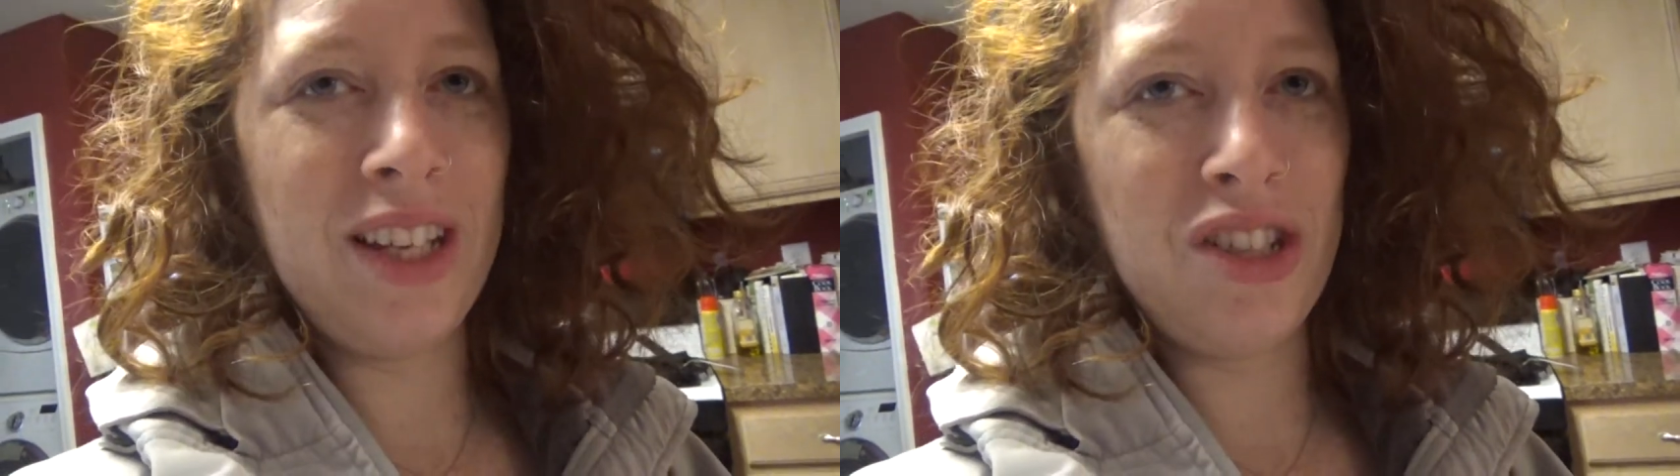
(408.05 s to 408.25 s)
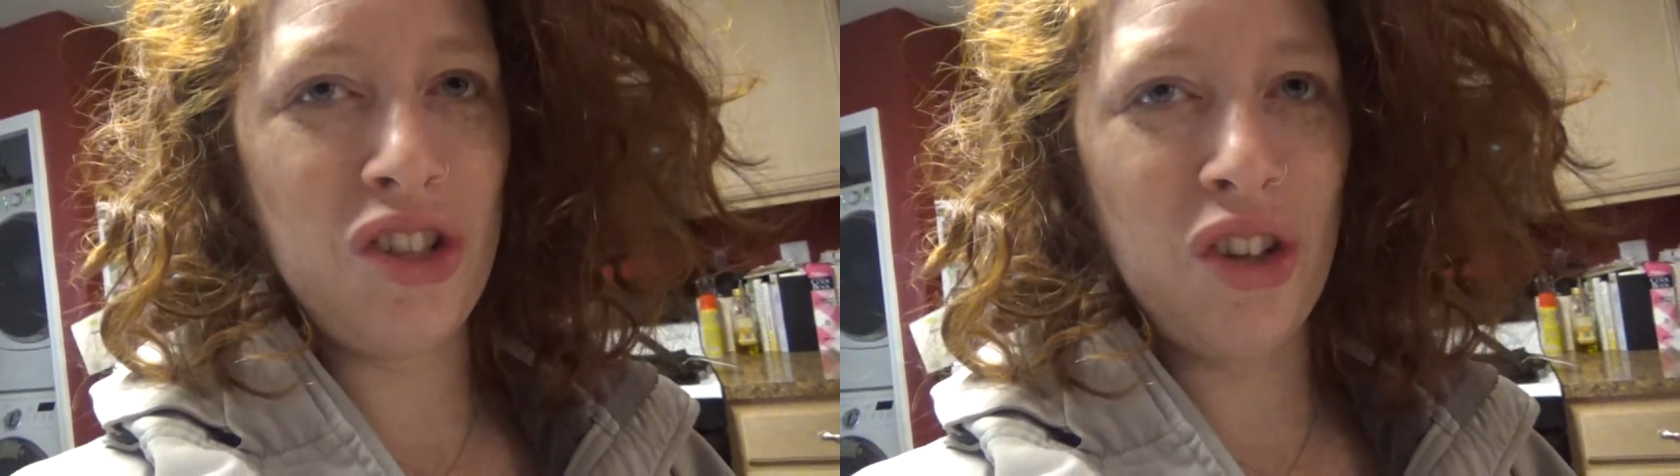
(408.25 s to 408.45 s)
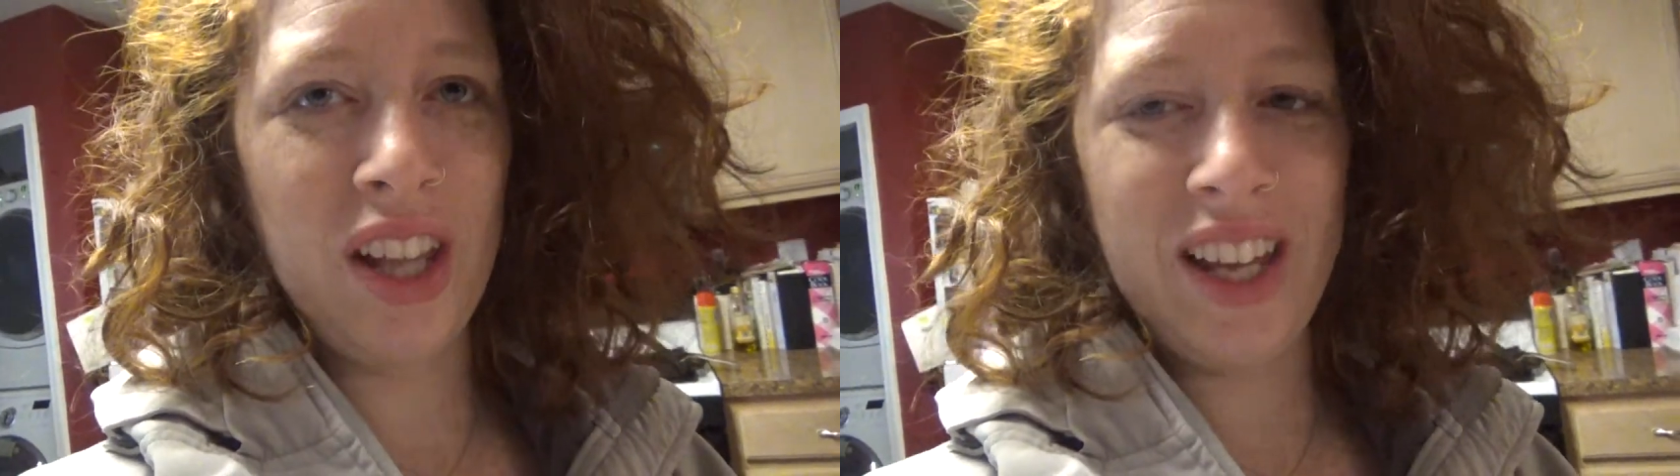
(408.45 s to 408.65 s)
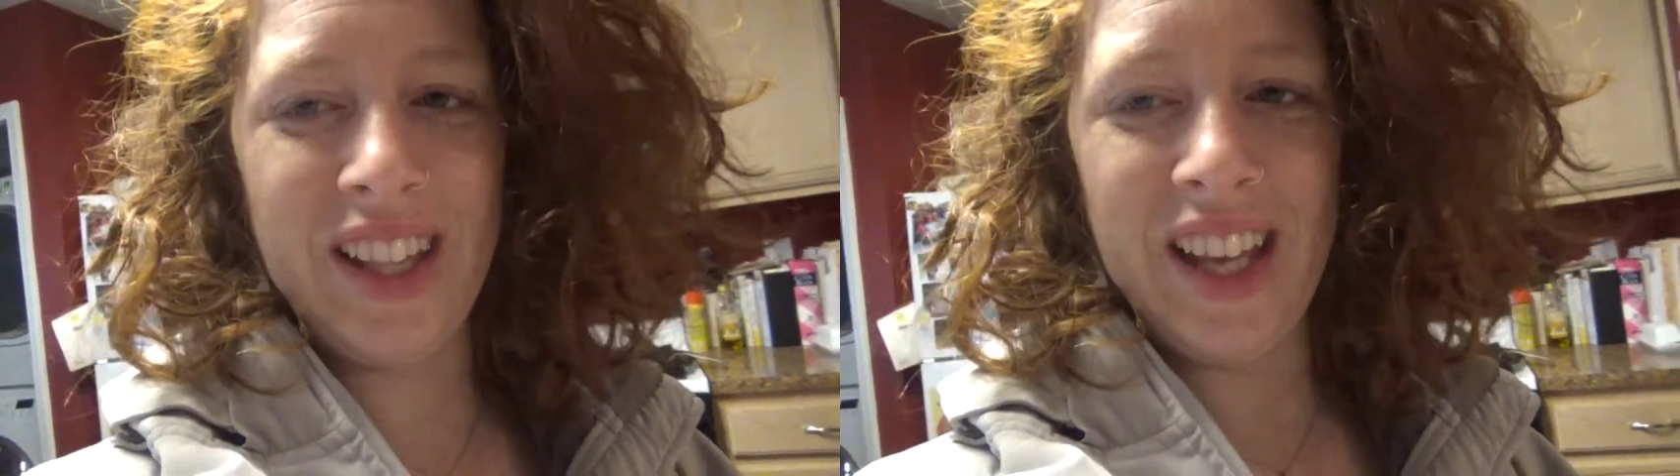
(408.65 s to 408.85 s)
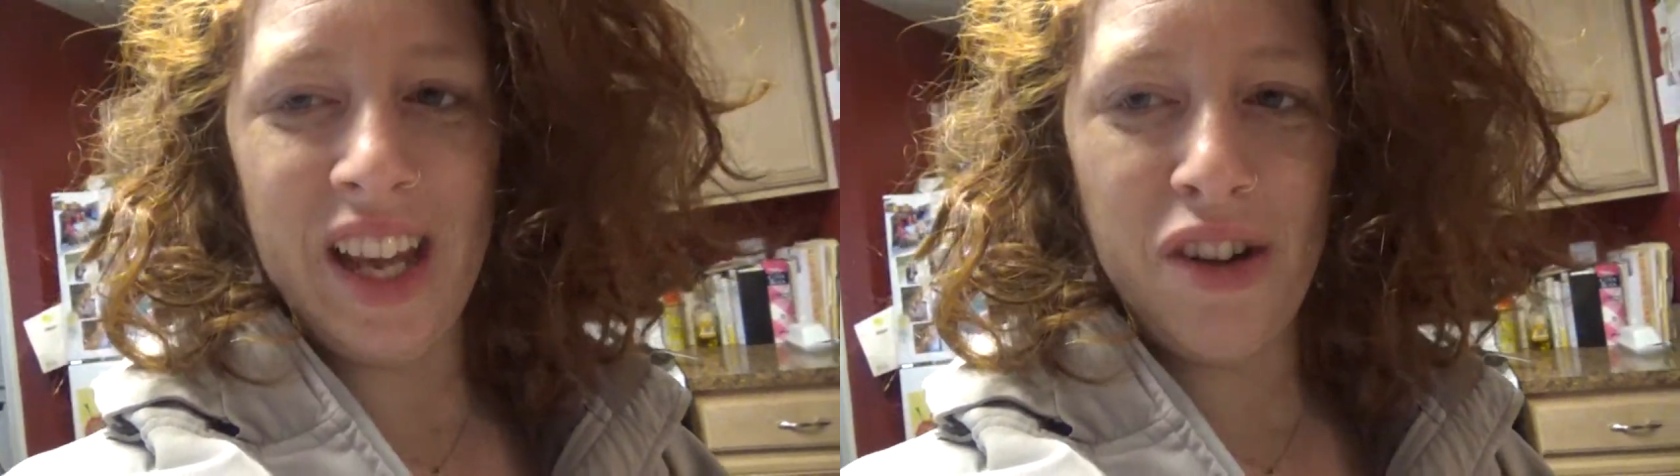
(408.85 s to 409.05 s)
just don't like it
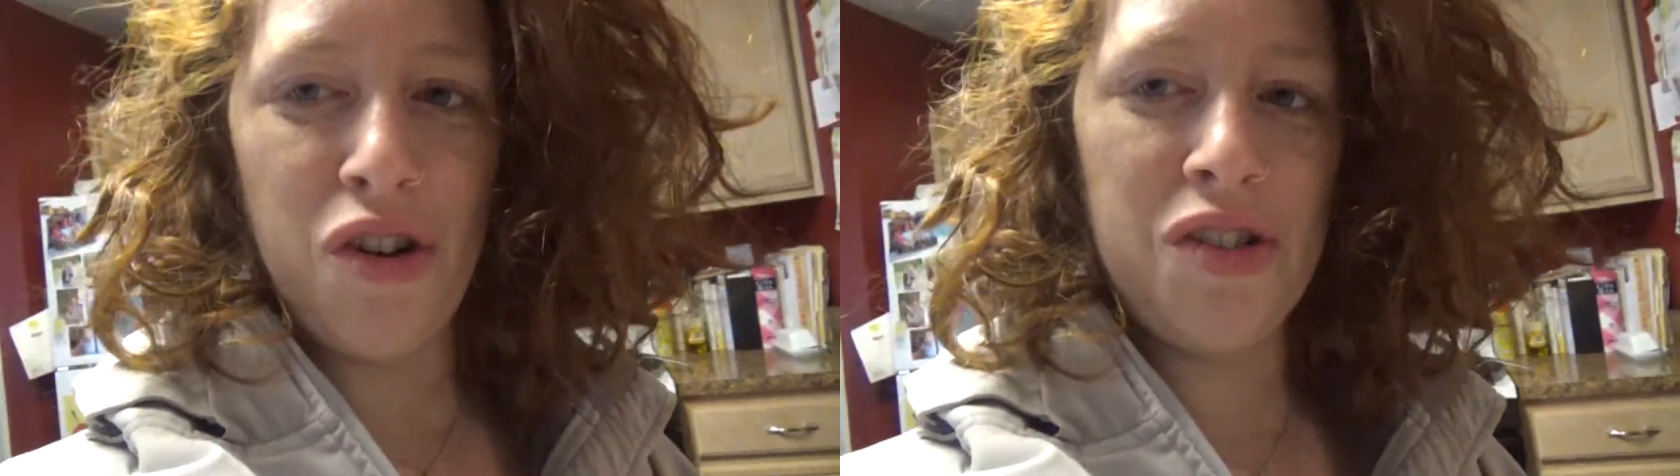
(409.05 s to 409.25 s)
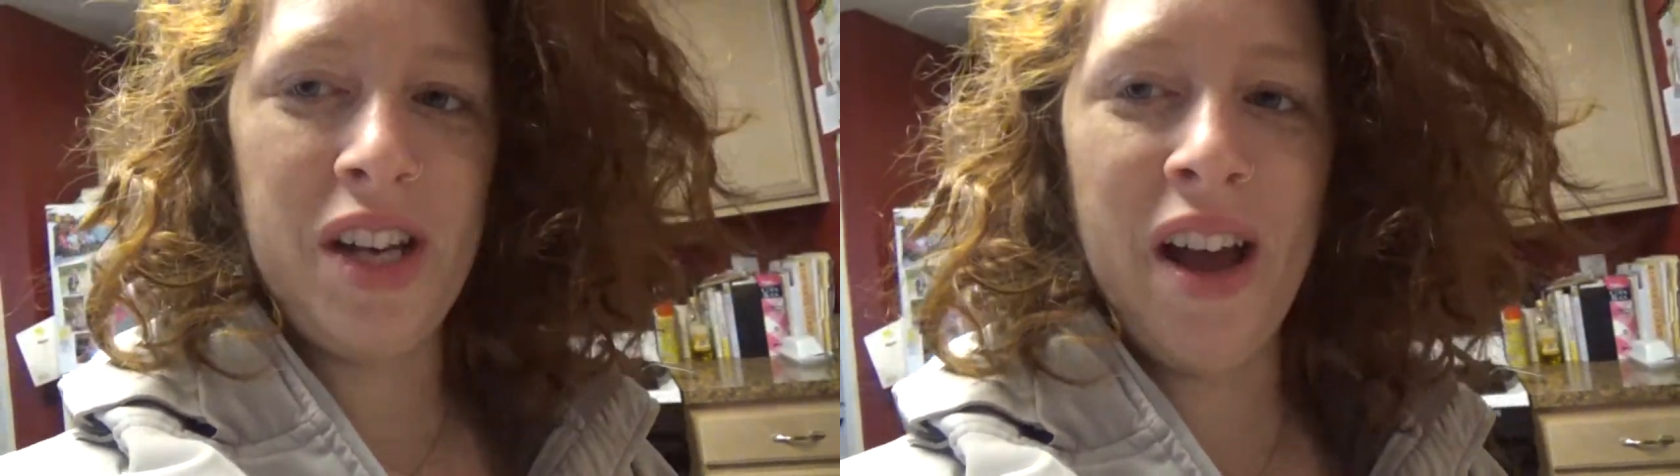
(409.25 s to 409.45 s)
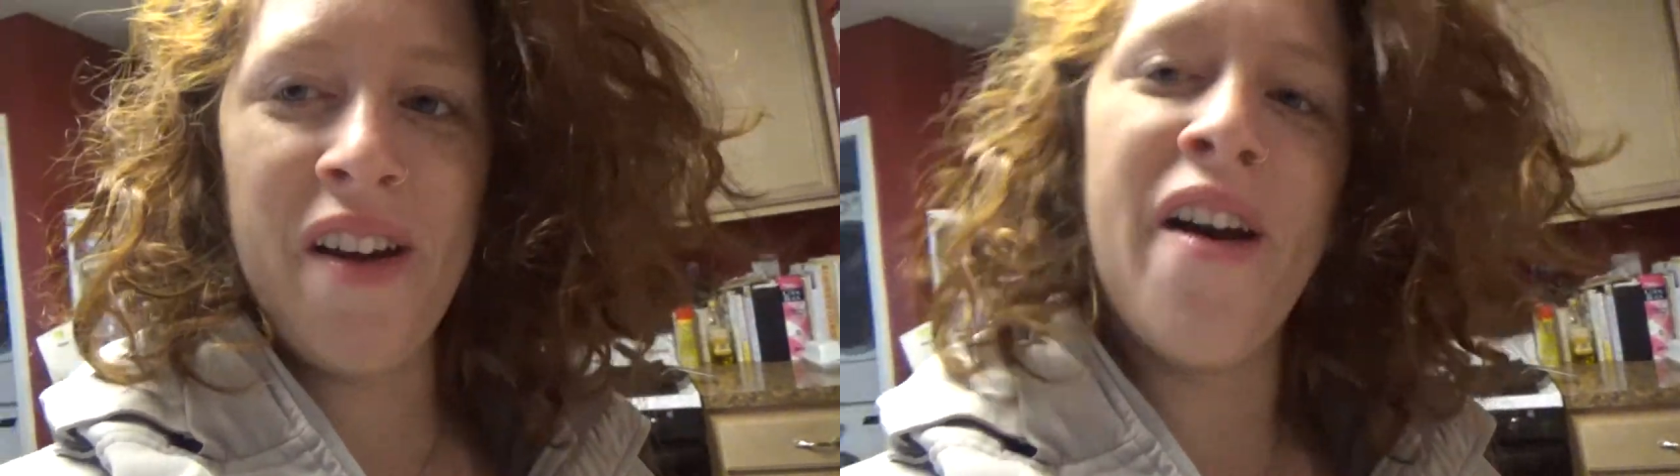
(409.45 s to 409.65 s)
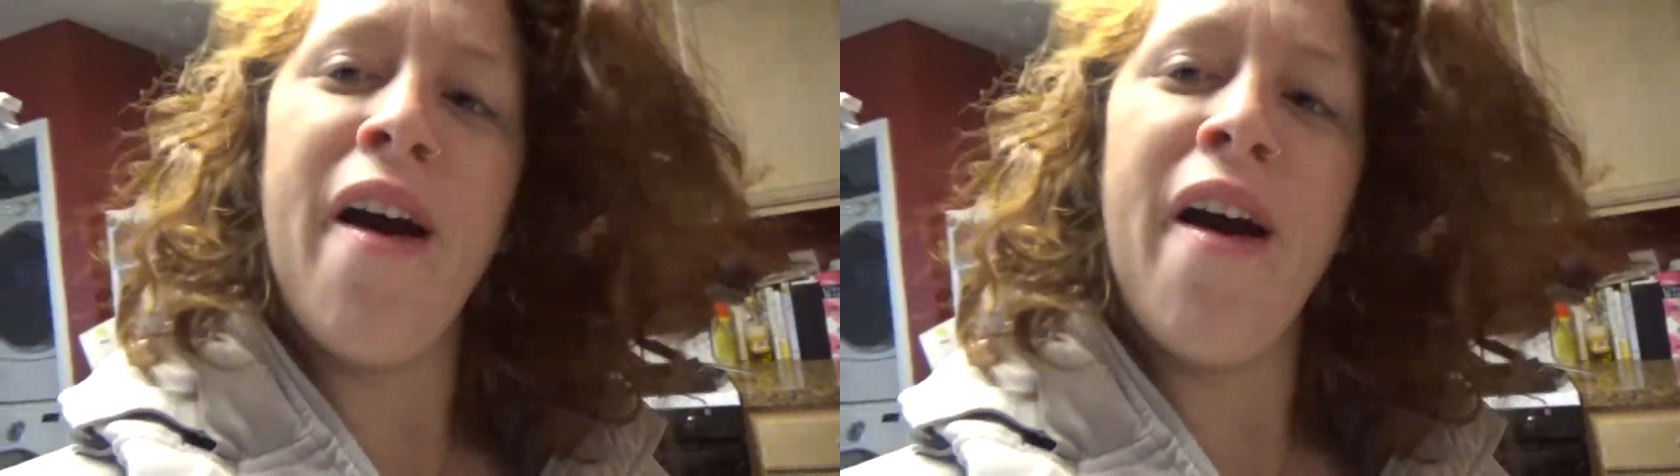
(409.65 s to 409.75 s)
and they get grossed out.